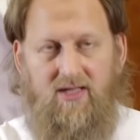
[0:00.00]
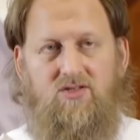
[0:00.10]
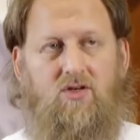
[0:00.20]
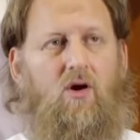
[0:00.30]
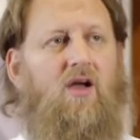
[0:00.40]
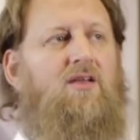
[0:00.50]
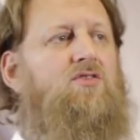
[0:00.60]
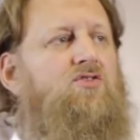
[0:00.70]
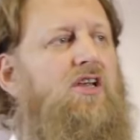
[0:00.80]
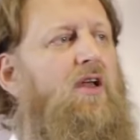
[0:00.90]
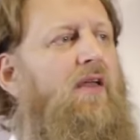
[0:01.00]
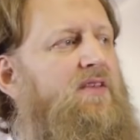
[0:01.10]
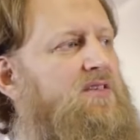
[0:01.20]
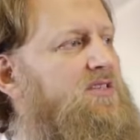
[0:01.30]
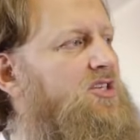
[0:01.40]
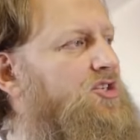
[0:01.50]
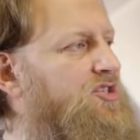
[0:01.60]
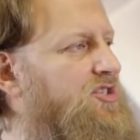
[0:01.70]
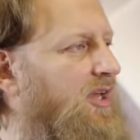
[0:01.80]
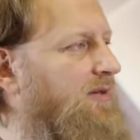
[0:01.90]
And so straight, and this is
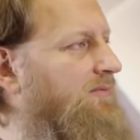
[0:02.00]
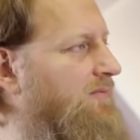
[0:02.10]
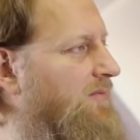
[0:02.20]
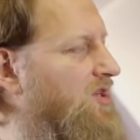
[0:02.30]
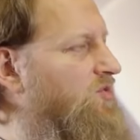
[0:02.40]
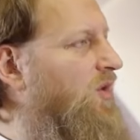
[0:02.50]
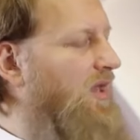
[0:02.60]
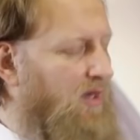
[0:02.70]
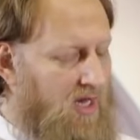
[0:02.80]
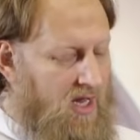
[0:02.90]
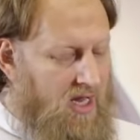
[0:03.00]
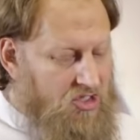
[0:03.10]
interesting as well.